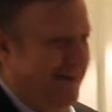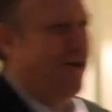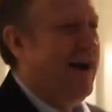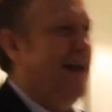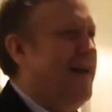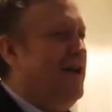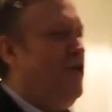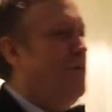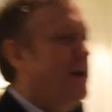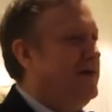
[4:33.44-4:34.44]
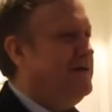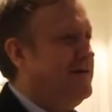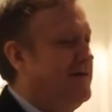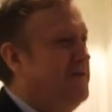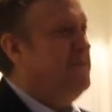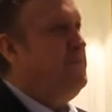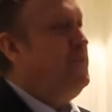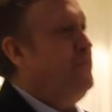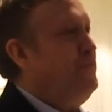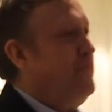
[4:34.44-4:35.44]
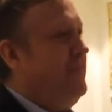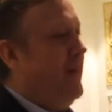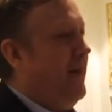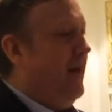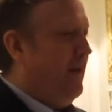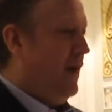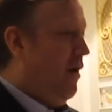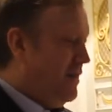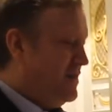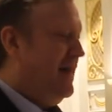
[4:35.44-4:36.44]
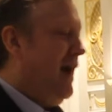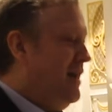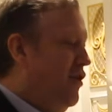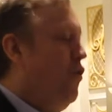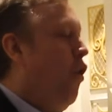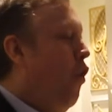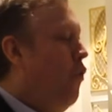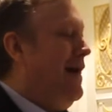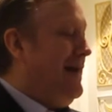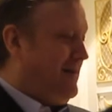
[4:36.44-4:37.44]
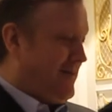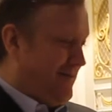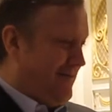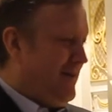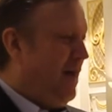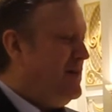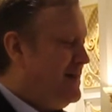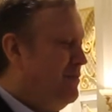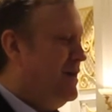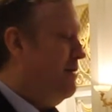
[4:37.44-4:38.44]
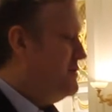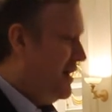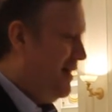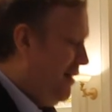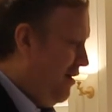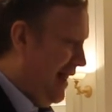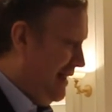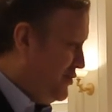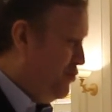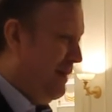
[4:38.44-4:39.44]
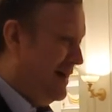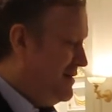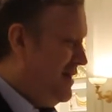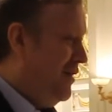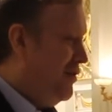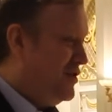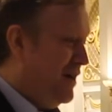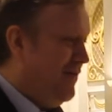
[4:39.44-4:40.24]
yes. right. No, because I mean, honestly, I don't always. I mean, sometimes I can go like two months and I not check